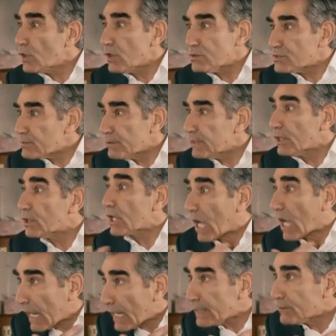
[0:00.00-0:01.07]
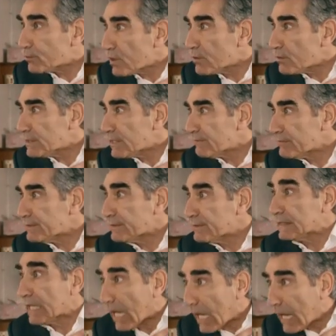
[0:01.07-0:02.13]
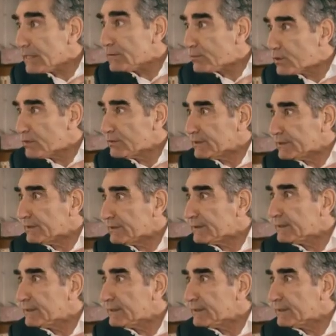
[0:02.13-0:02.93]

No, sweetheart, I ruined everything. I ruined it.